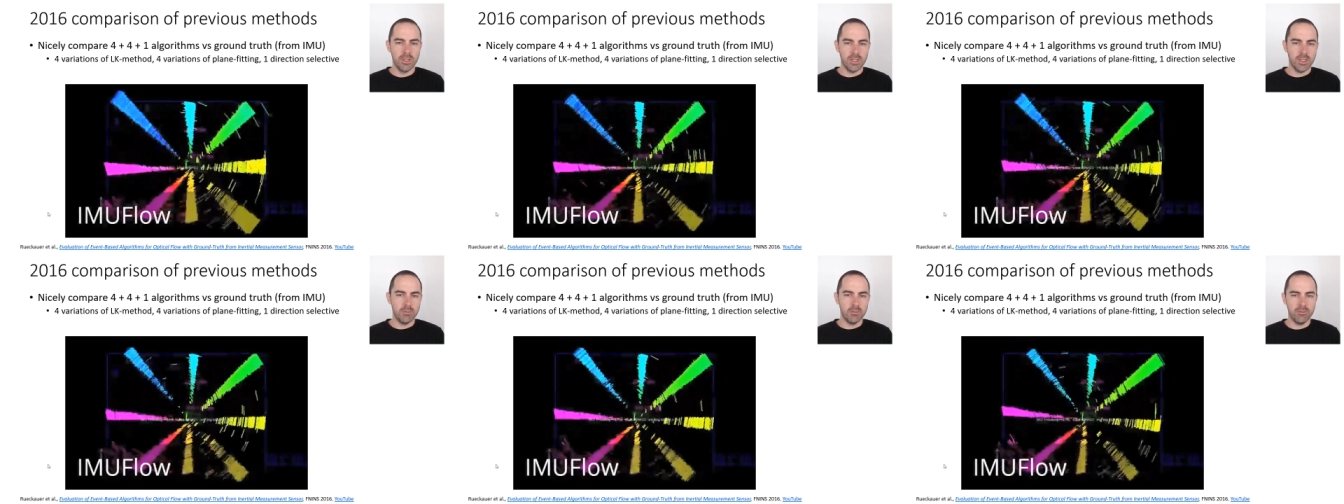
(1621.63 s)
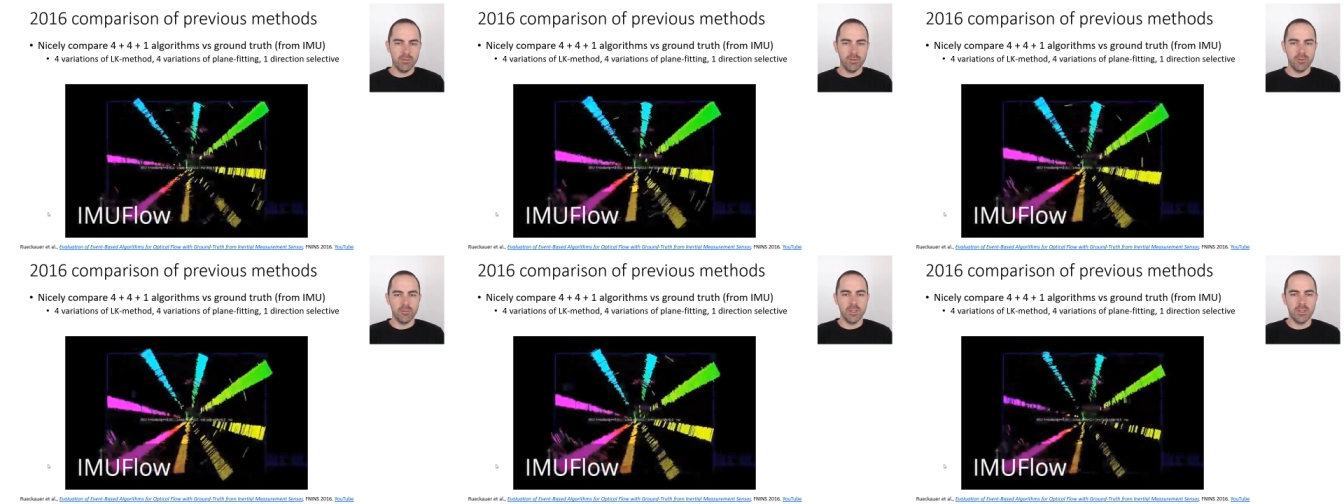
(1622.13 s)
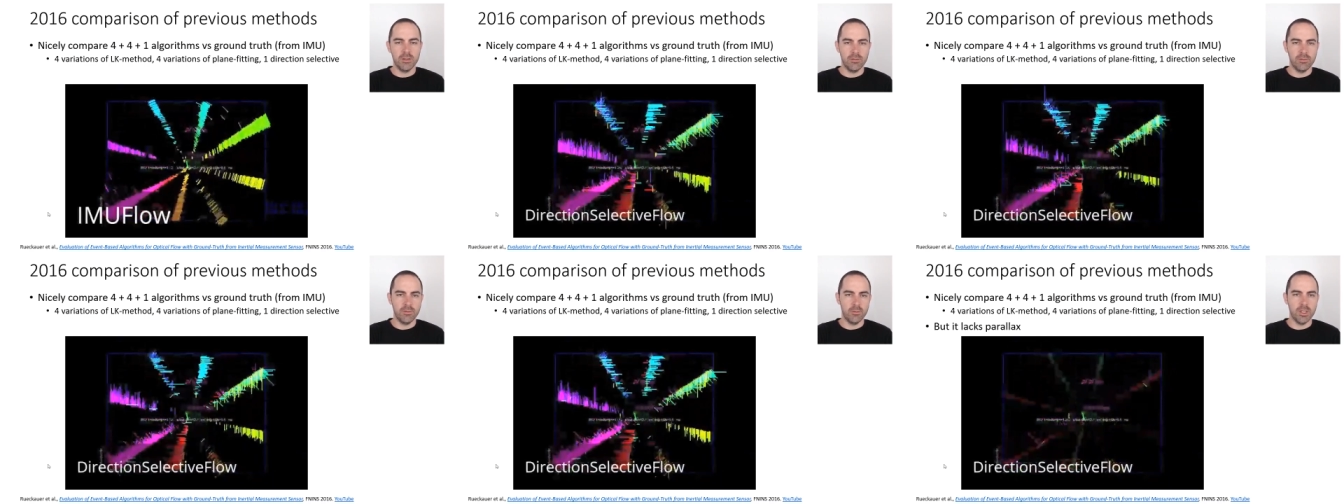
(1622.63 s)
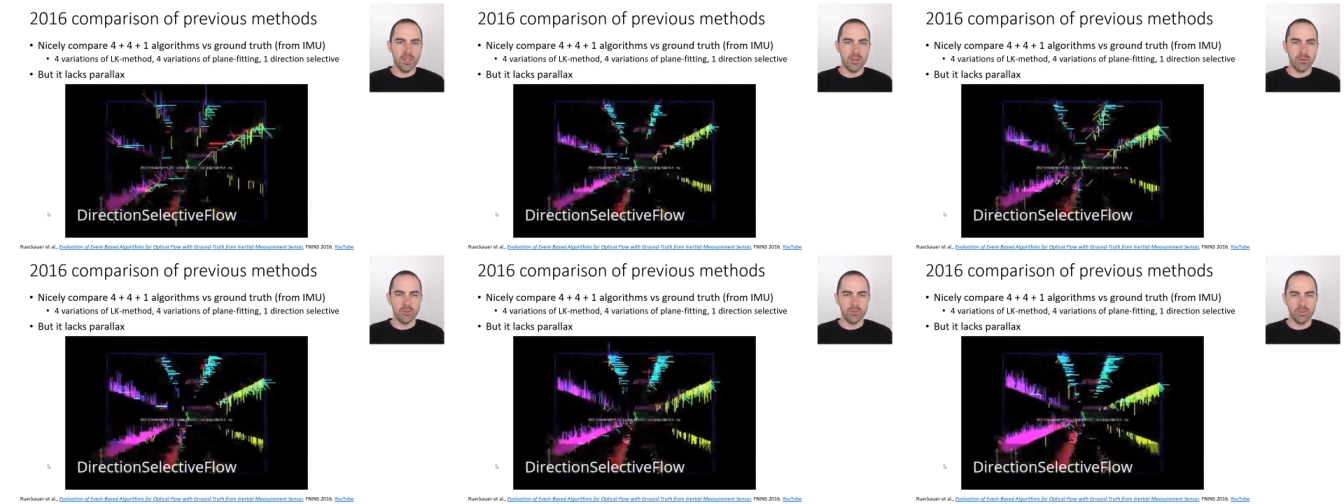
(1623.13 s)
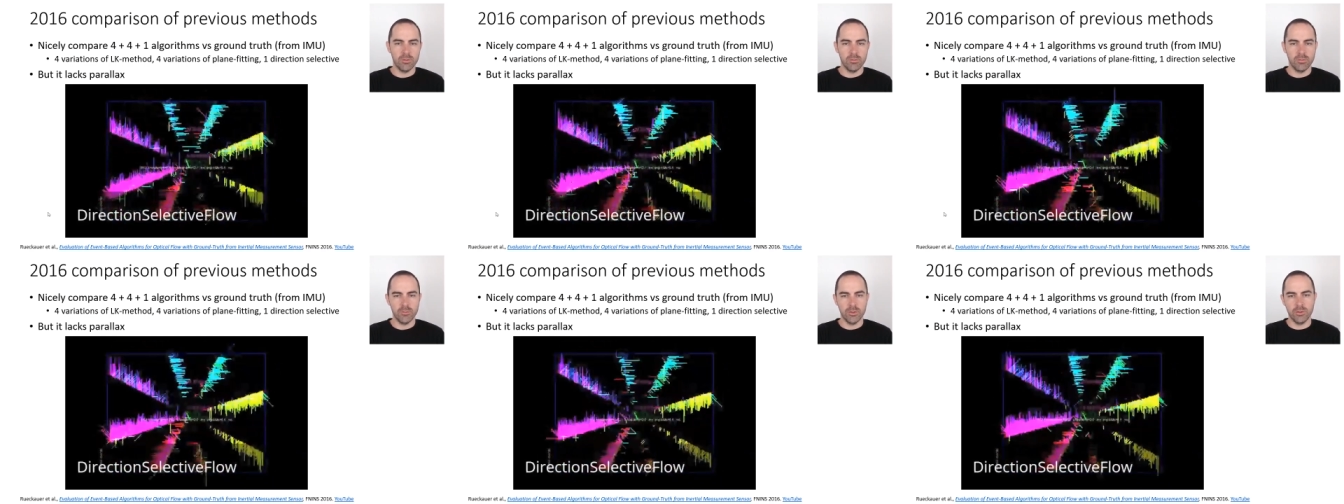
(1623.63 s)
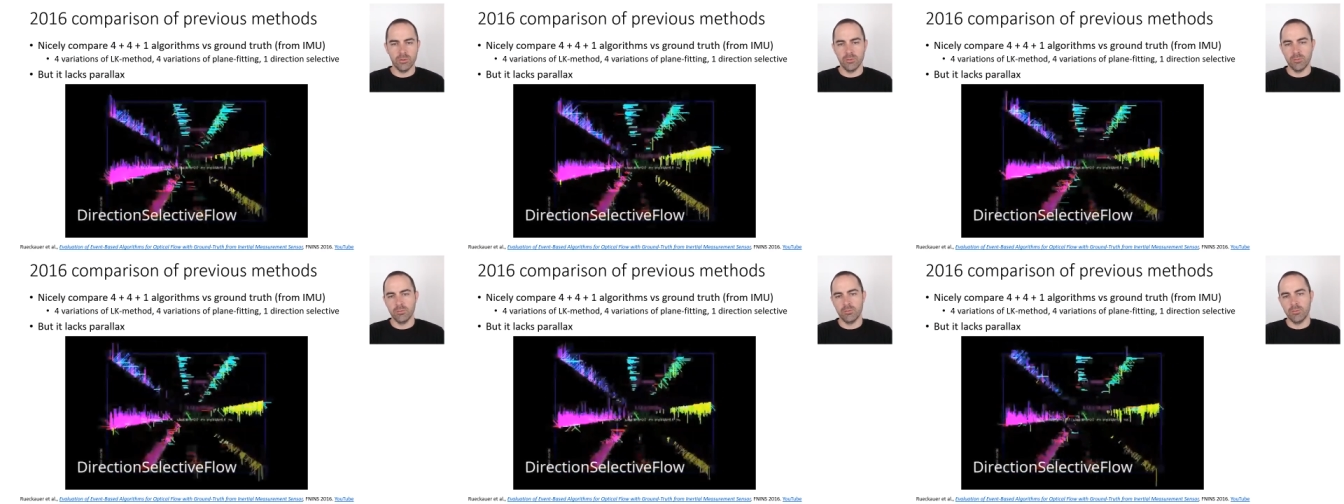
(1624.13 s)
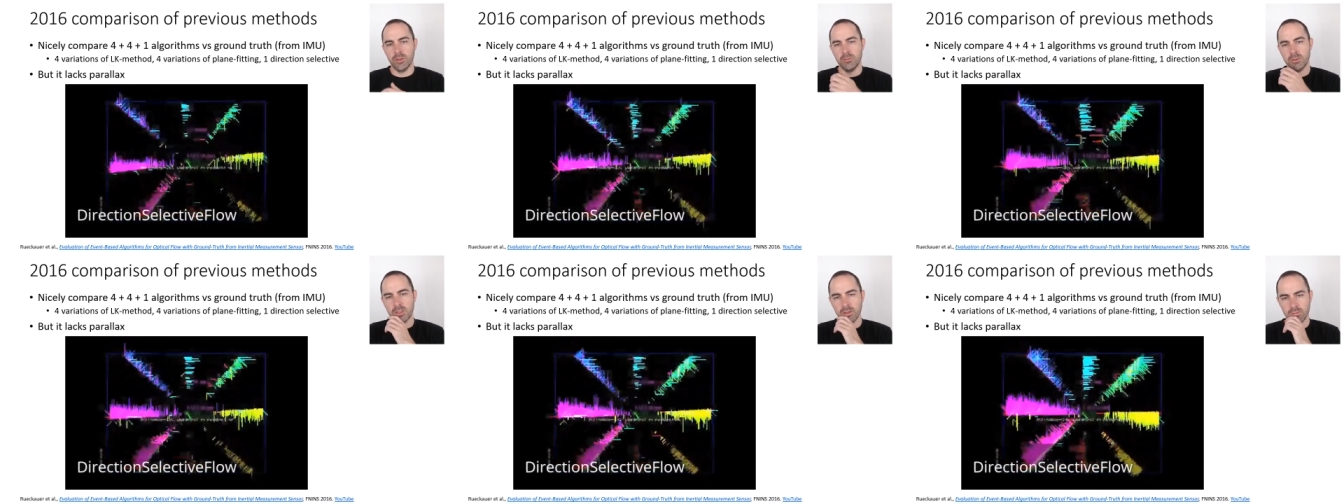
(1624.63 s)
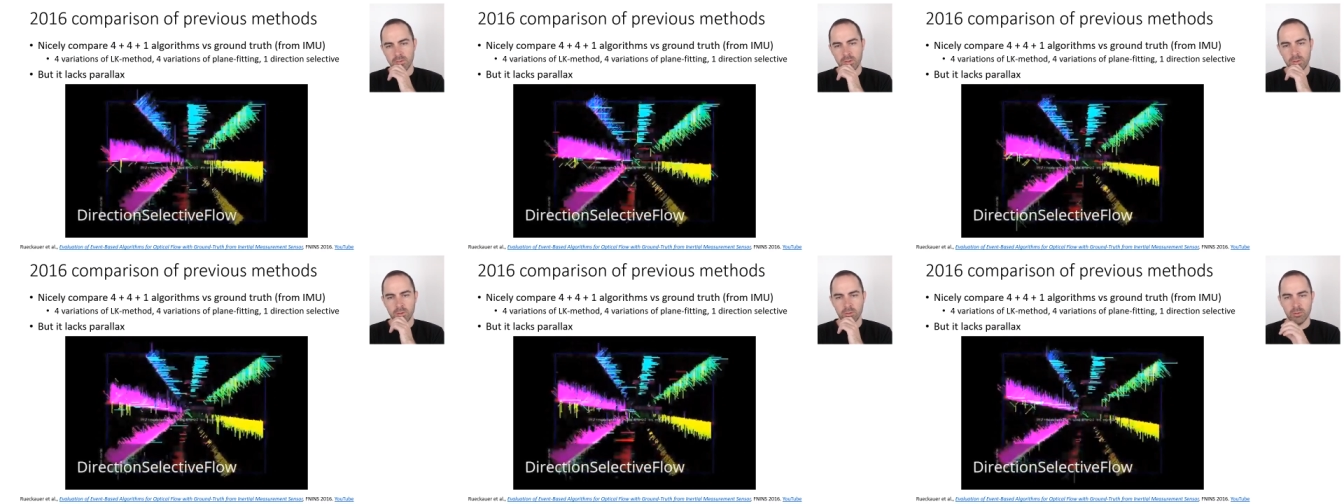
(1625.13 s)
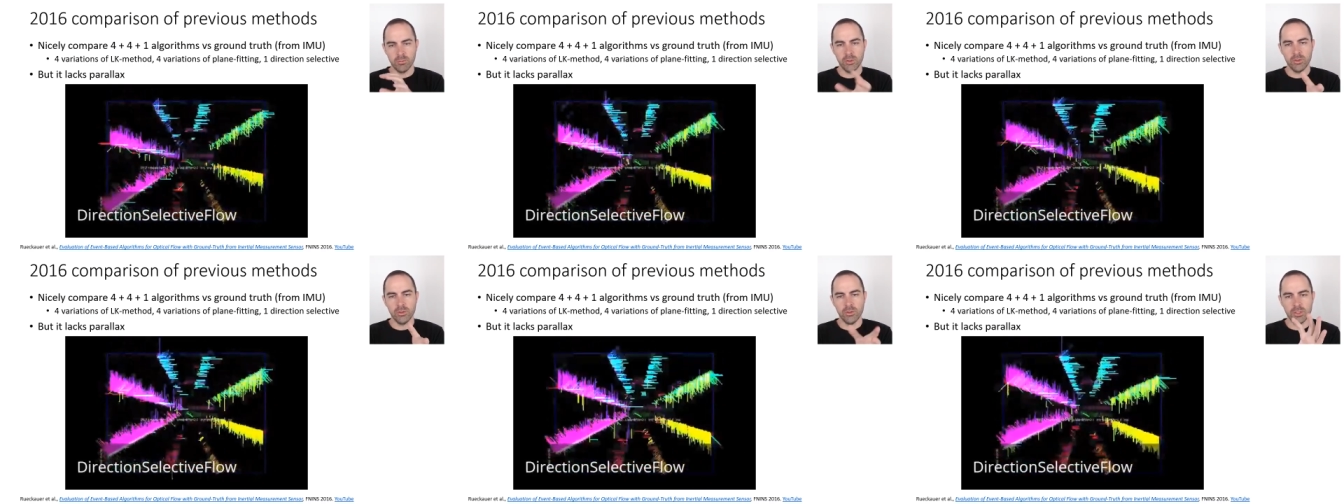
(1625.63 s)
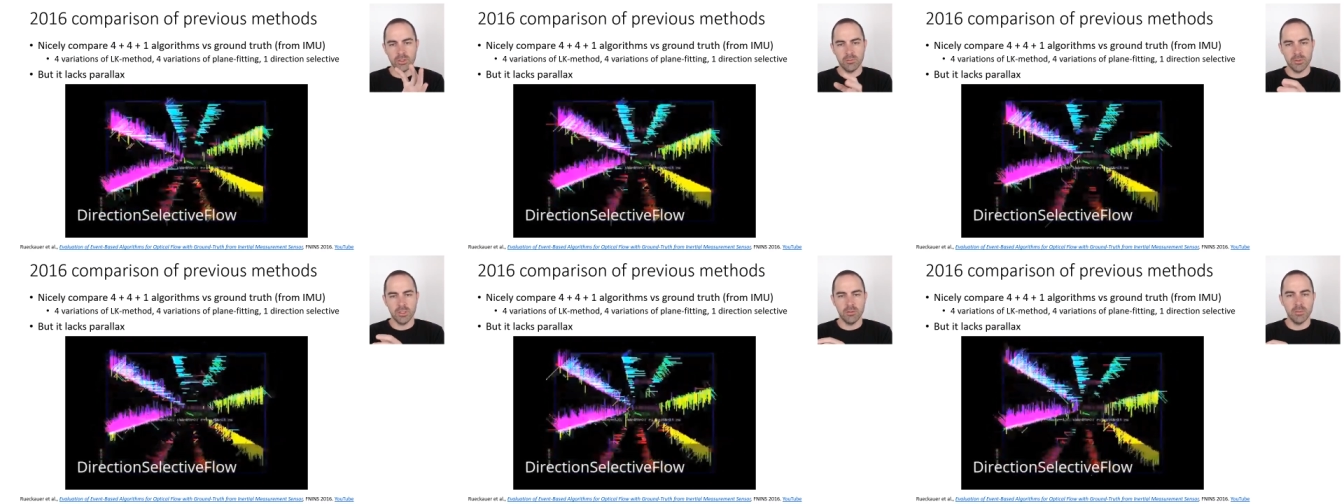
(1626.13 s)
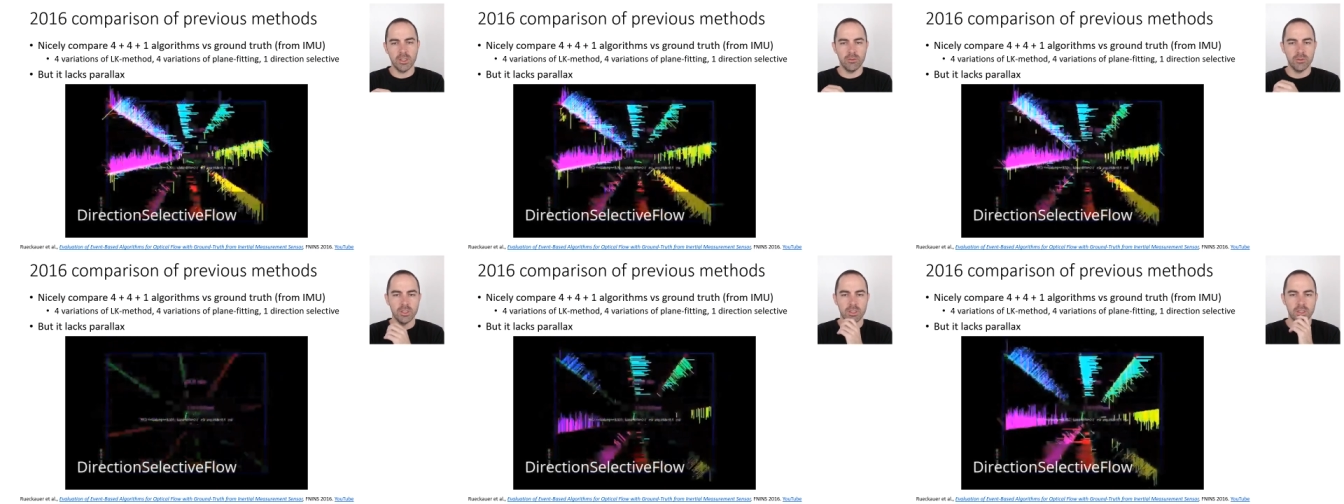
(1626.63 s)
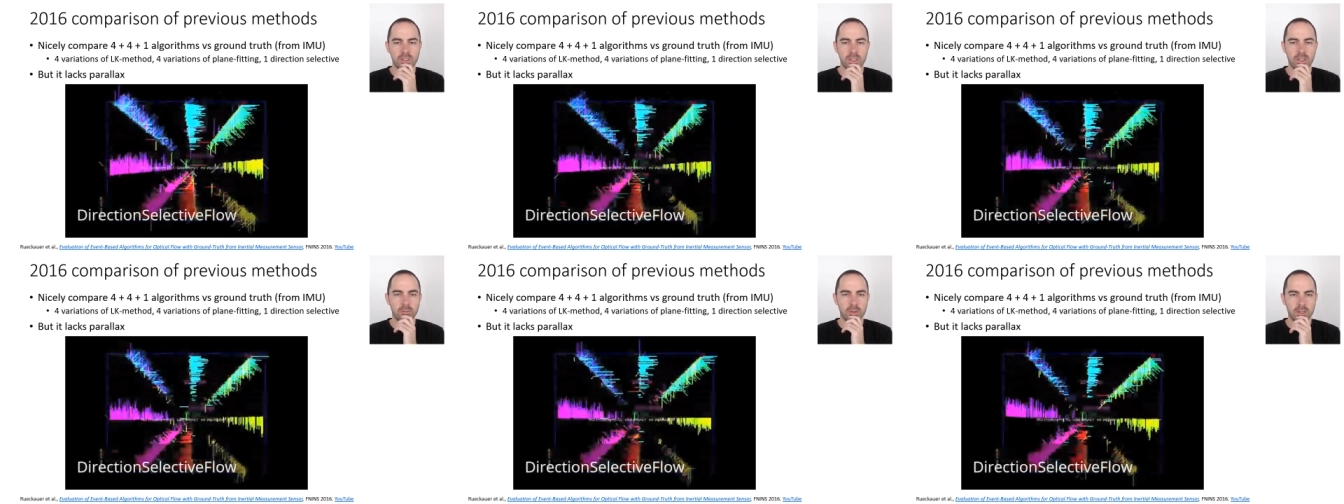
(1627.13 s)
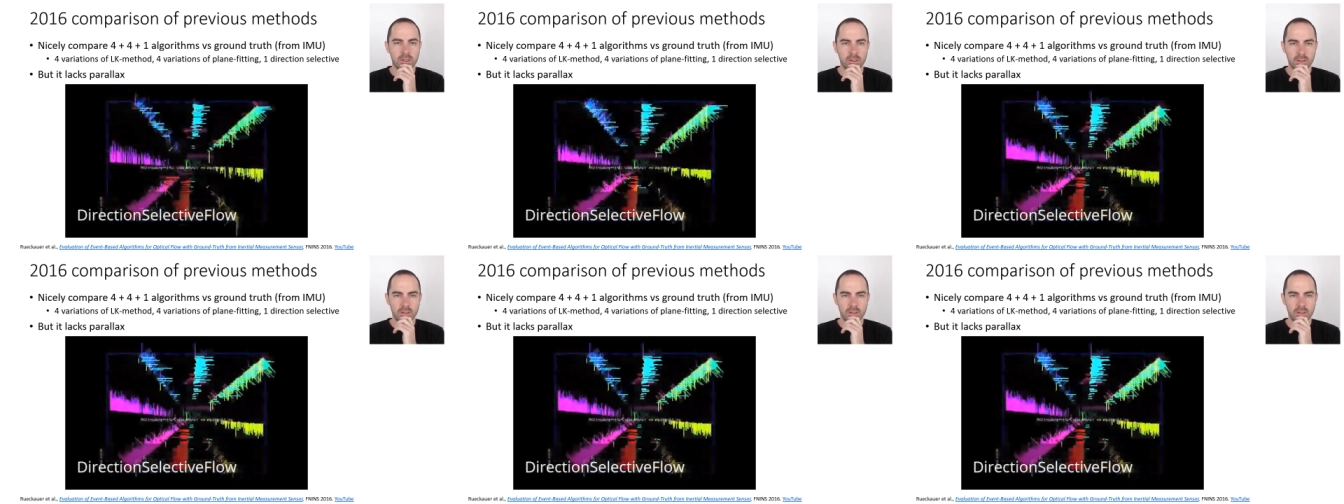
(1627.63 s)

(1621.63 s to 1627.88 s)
coming from the from the IMU. So optical flow or motion is obtained by rotating the camera.